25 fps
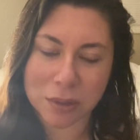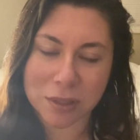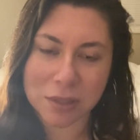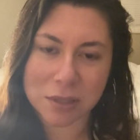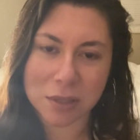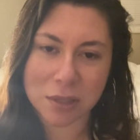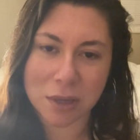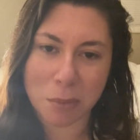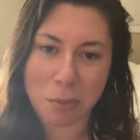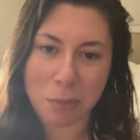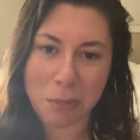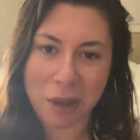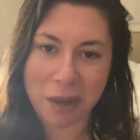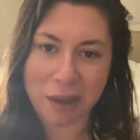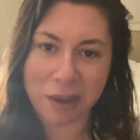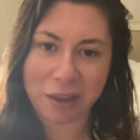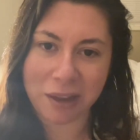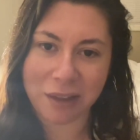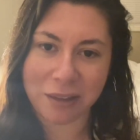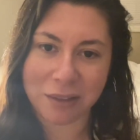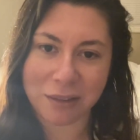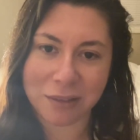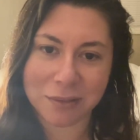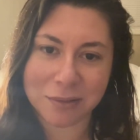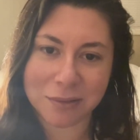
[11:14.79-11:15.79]
That's not
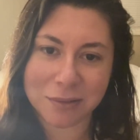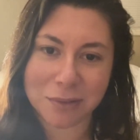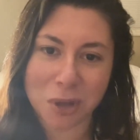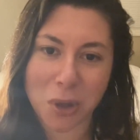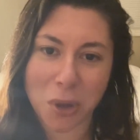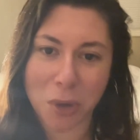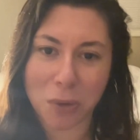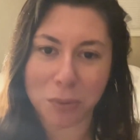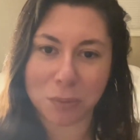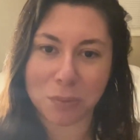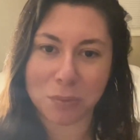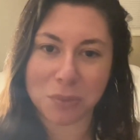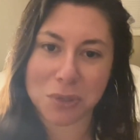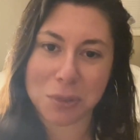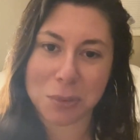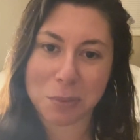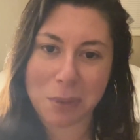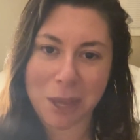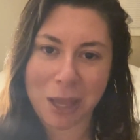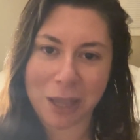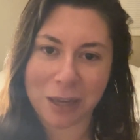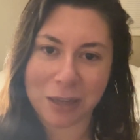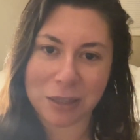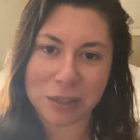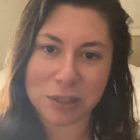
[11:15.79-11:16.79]
my home to
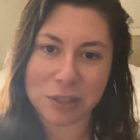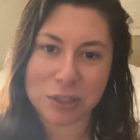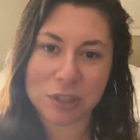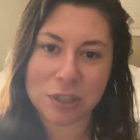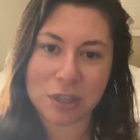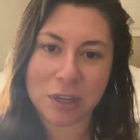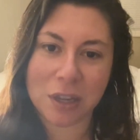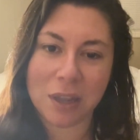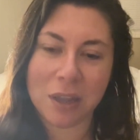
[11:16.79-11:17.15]
manage.